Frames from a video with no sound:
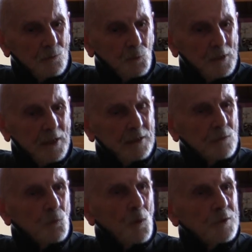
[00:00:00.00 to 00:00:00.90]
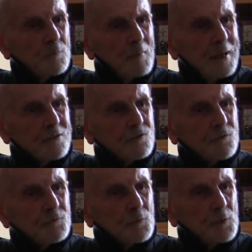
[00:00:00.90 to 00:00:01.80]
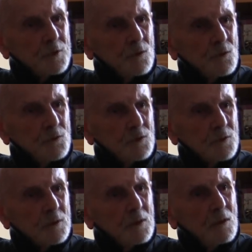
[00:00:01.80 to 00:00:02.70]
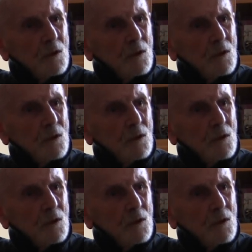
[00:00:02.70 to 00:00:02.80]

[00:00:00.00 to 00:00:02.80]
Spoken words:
We had one massive reunion.